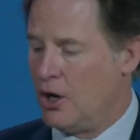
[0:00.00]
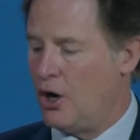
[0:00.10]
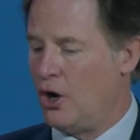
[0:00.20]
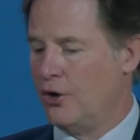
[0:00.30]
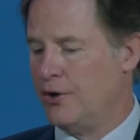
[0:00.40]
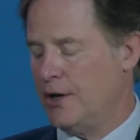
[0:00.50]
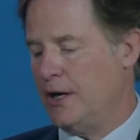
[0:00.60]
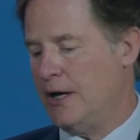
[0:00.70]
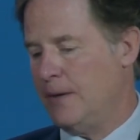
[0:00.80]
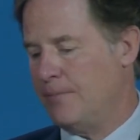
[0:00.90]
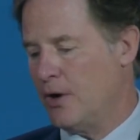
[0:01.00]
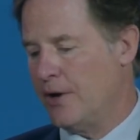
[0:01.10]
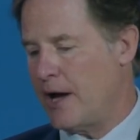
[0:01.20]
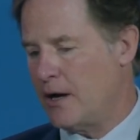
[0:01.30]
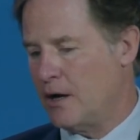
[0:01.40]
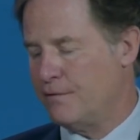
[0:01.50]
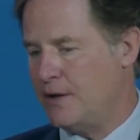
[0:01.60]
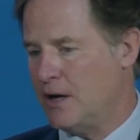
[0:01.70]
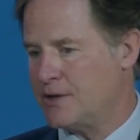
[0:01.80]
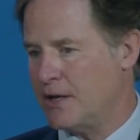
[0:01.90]
on, um, on AR and
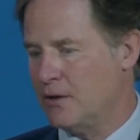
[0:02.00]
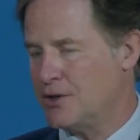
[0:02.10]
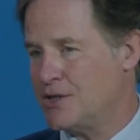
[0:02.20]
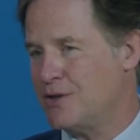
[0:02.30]
VR technologies.